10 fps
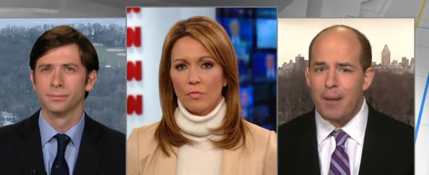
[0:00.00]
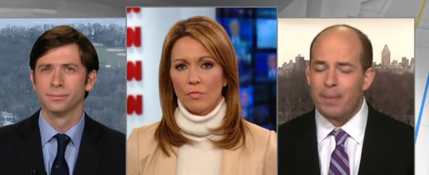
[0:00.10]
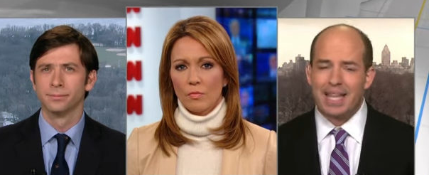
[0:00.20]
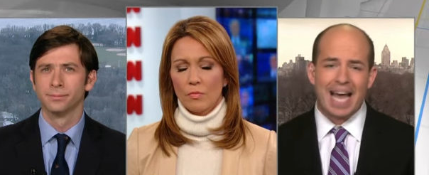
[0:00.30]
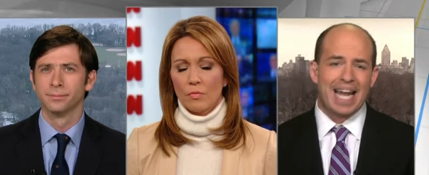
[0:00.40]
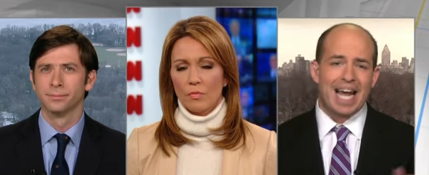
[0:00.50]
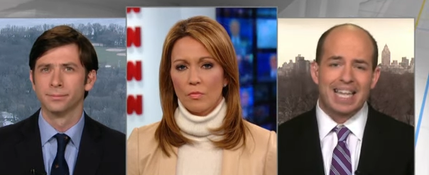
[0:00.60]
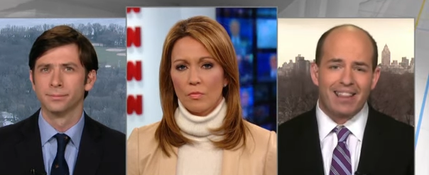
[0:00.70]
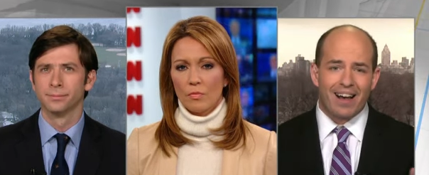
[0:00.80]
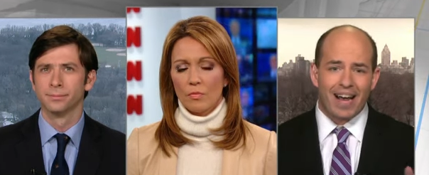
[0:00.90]
Speaker 1: But that
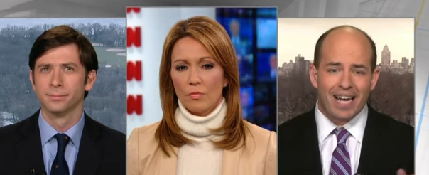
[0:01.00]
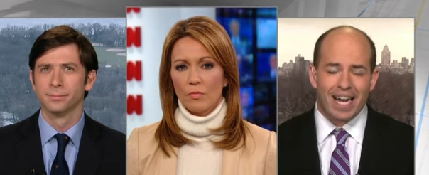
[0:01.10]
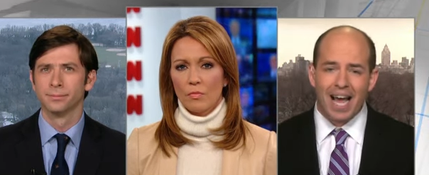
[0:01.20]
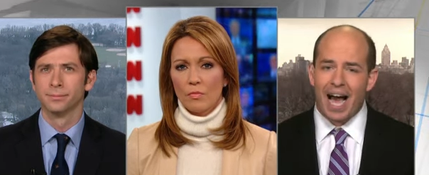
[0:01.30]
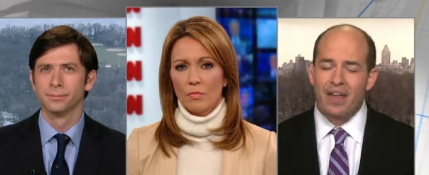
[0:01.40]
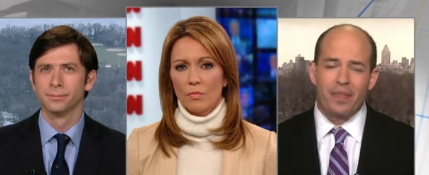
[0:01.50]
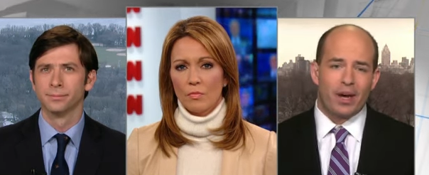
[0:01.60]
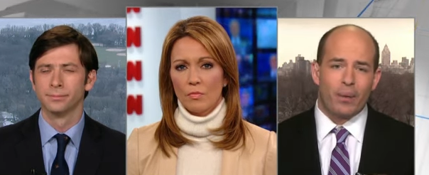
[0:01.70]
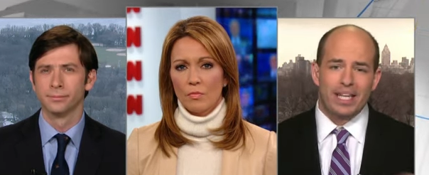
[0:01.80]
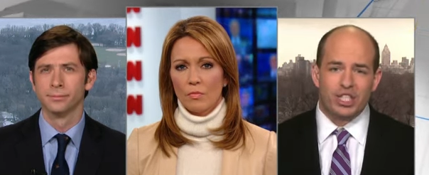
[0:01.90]
headline, I think,
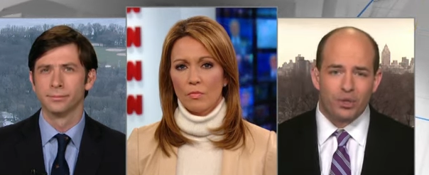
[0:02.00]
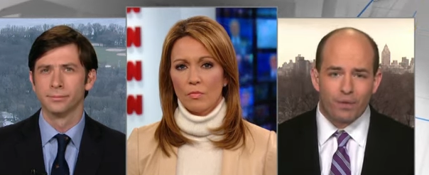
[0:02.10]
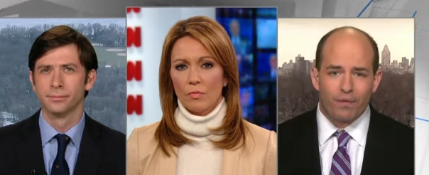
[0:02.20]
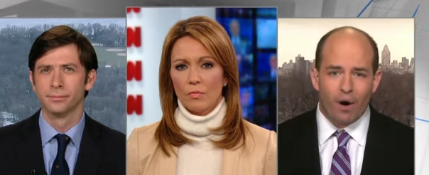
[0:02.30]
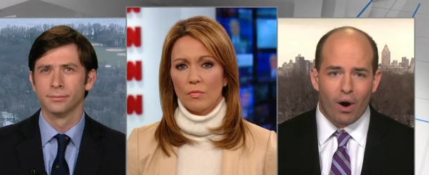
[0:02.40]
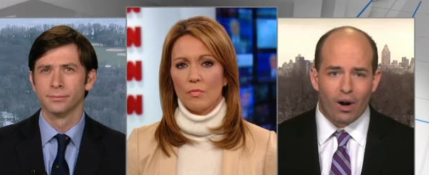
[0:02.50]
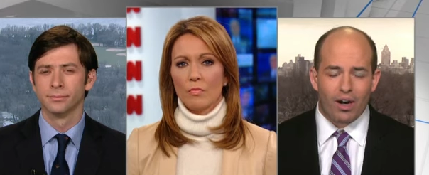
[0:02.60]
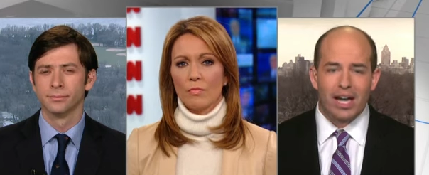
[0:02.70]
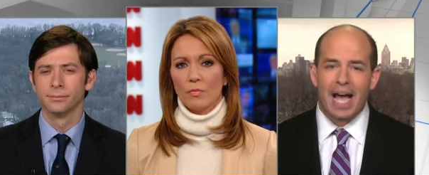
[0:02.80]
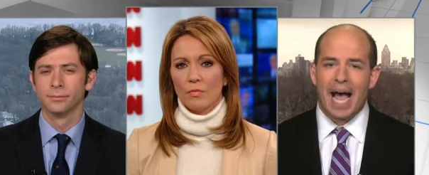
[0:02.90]
went too far
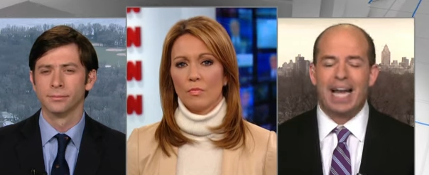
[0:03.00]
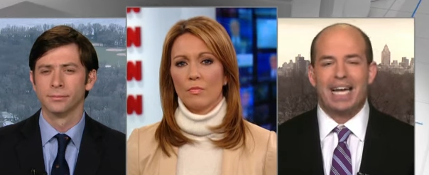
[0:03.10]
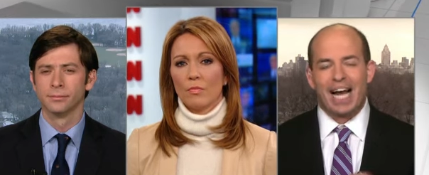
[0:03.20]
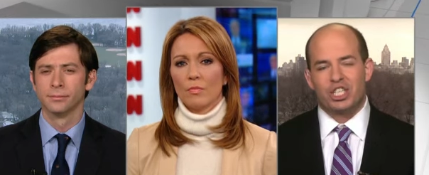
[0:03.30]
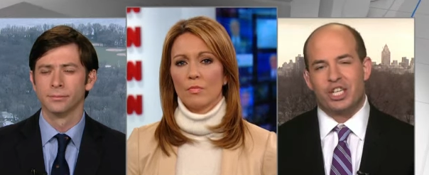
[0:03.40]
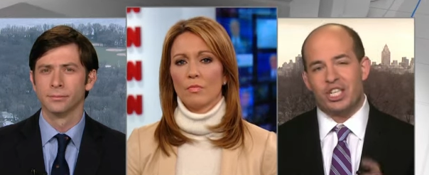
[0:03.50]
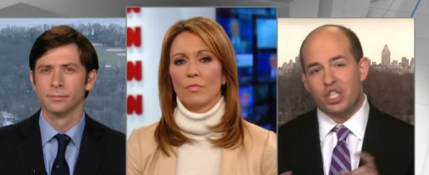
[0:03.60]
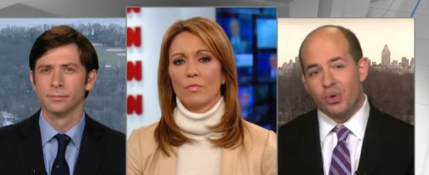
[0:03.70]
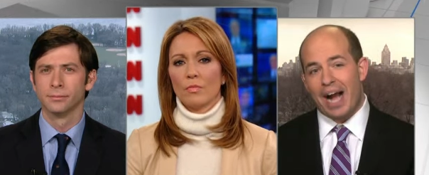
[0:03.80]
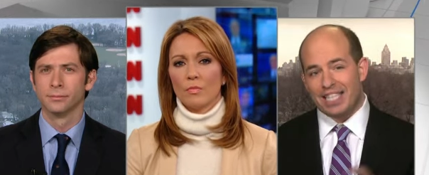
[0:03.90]
hmm. and actually
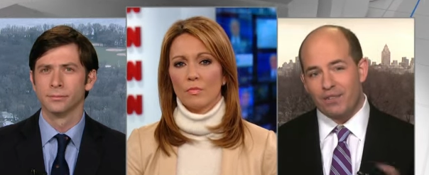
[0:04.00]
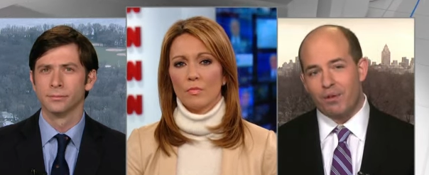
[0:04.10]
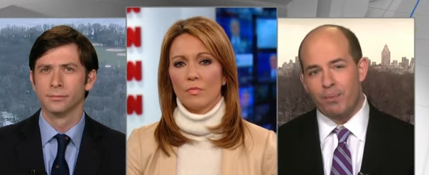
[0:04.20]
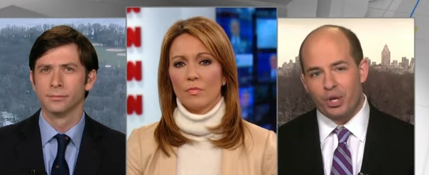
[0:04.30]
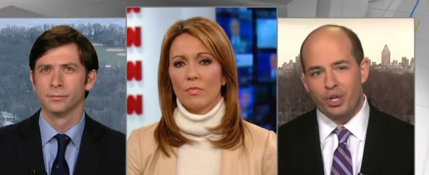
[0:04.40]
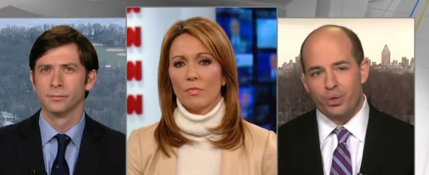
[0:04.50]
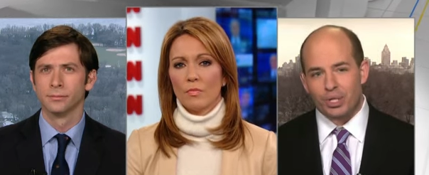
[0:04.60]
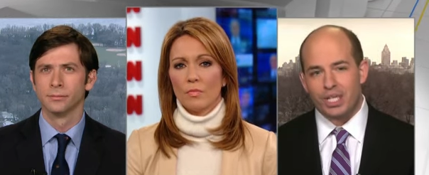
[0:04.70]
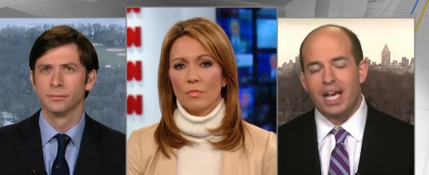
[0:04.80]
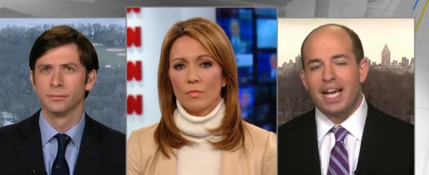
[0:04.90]
distracted from the
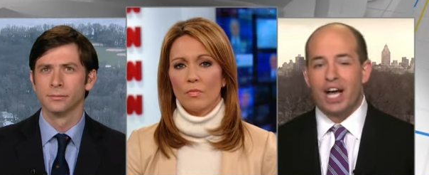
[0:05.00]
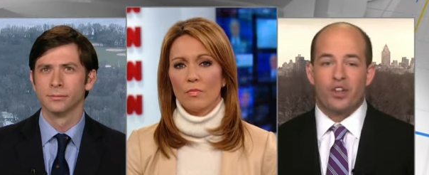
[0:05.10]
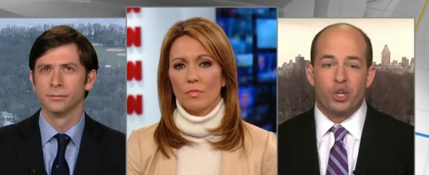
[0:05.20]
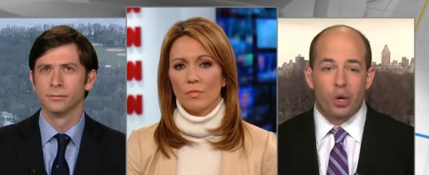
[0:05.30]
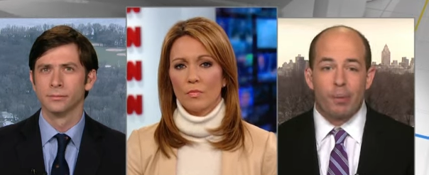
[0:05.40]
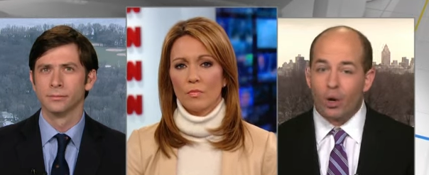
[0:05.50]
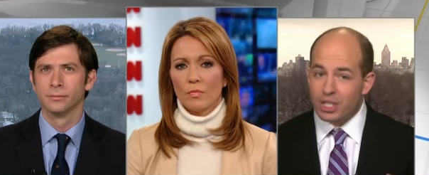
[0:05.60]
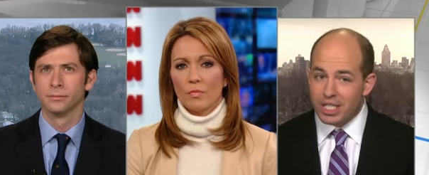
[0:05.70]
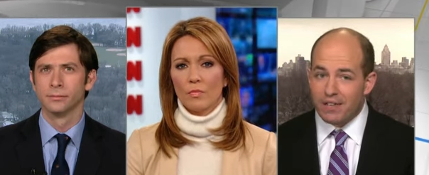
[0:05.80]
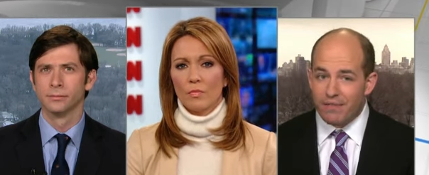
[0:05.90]
news. Now, the New York Post
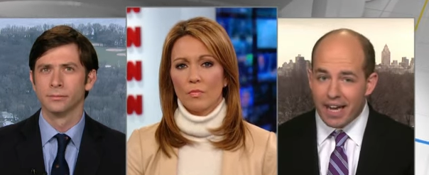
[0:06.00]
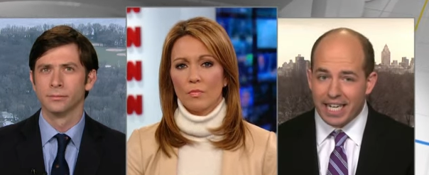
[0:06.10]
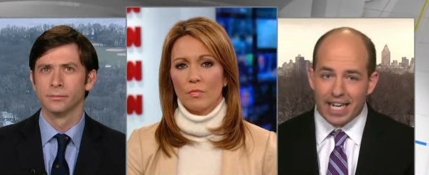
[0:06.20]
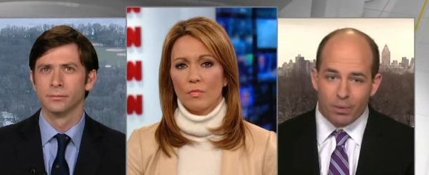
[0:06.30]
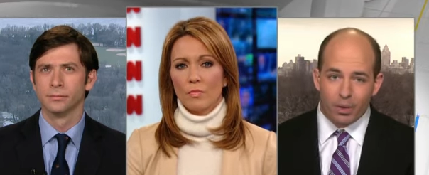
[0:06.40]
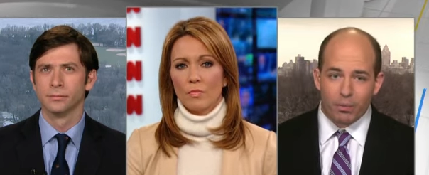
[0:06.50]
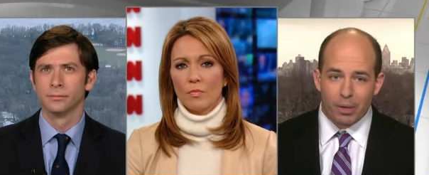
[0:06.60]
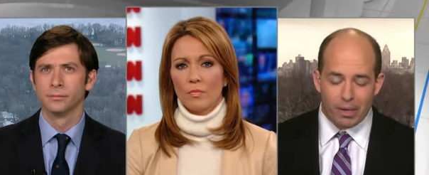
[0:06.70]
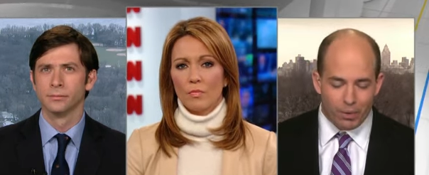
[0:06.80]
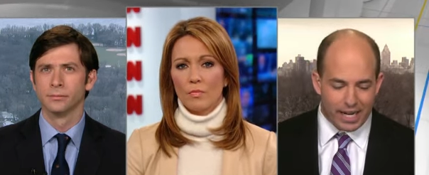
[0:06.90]
is defending it. Well, let
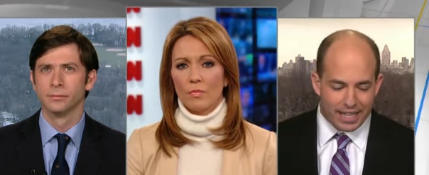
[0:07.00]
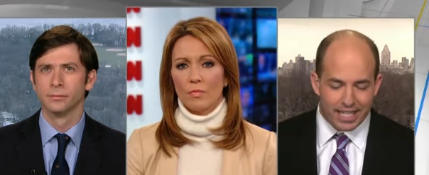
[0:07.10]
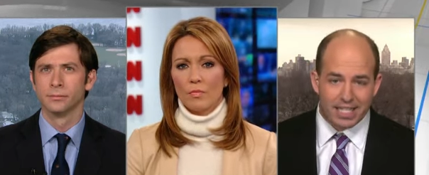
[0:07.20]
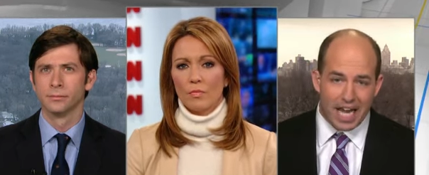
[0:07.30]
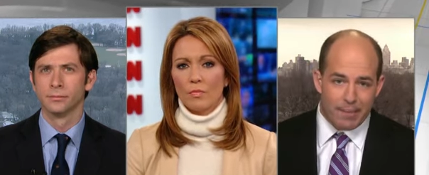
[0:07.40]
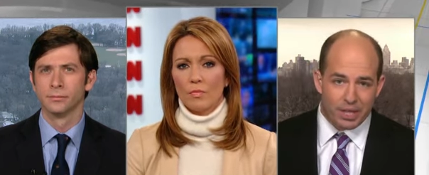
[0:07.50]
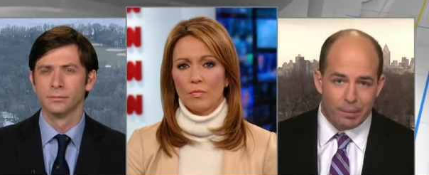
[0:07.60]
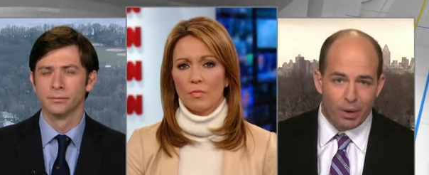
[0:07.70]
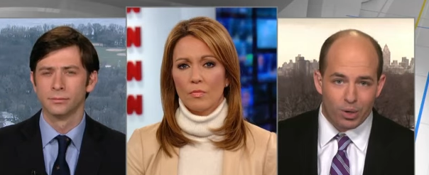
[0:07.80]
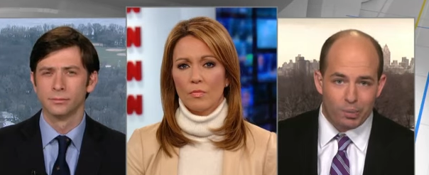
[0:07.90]
me read the statement the
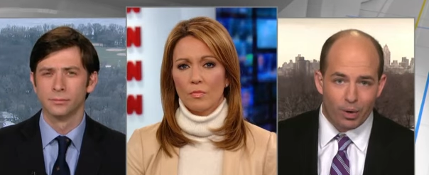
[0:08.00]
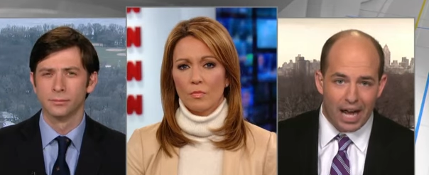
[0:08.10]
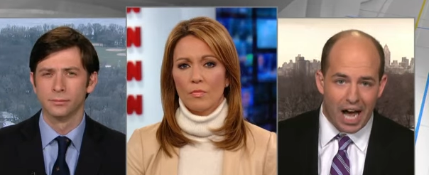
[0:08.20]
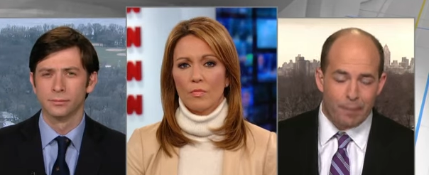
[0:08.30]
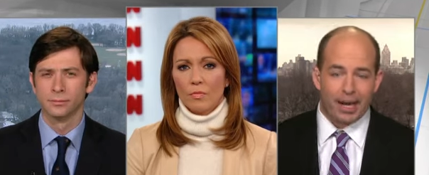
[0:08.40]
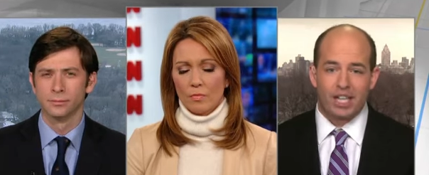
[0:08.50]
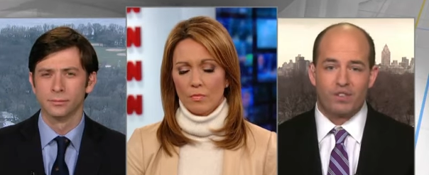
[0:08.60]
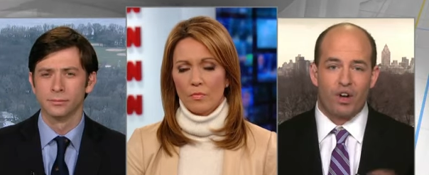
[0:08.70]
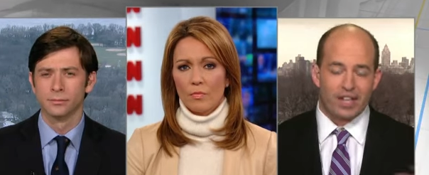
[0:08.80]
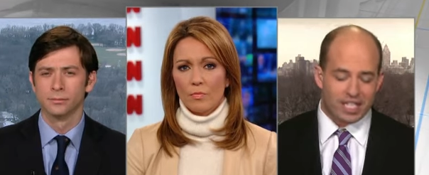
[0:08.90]
Post put out because of
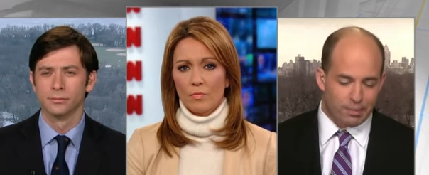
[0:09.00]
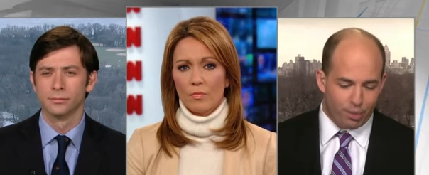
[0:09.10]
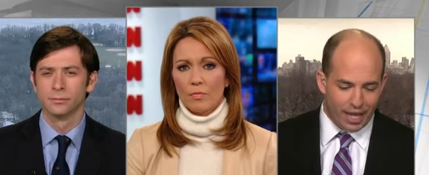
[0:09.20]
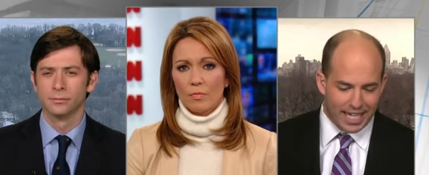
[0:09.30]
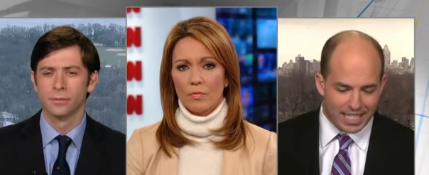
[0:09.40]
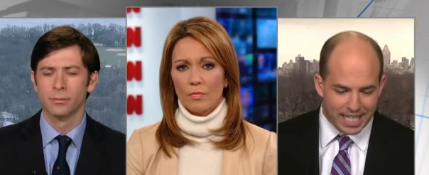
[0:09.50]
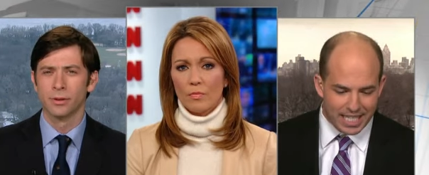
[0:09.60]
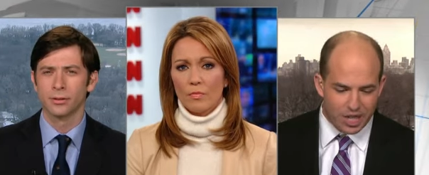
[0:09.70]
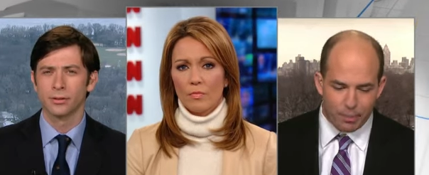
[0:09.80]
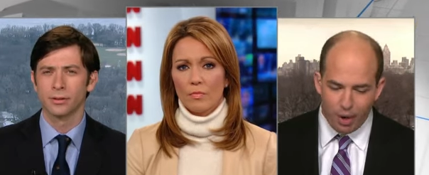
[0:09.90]
all these complaints. They
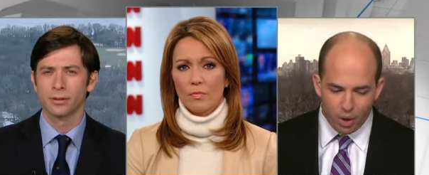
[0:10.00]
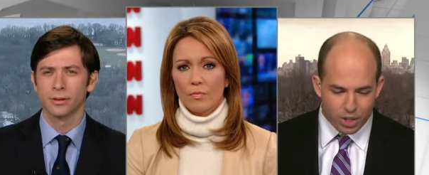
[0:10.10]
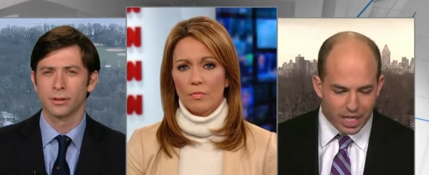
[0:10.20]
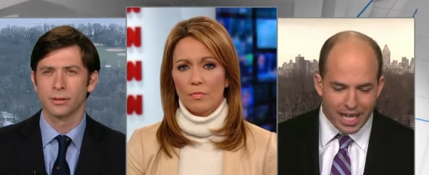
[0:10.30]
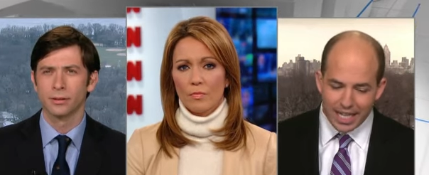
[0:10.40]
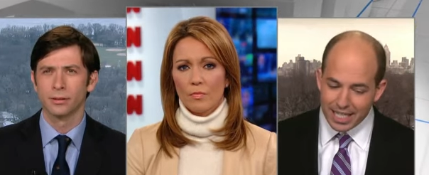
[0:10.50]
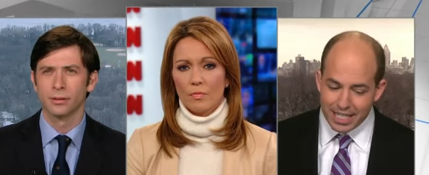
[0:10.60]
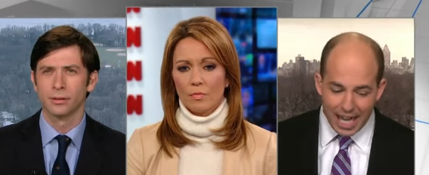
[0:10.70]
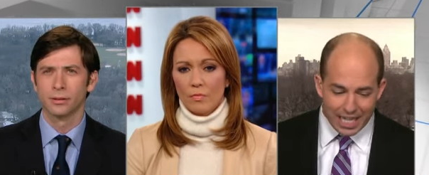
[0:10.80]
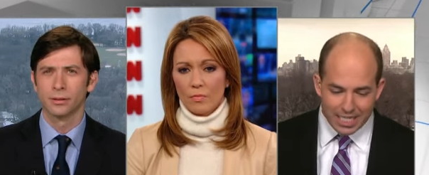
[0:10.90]
said the Post does
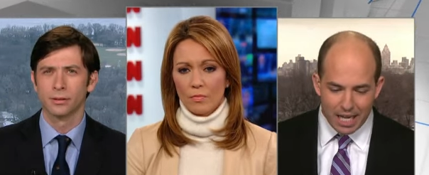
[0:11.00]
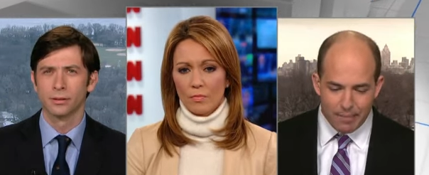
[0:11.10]
not say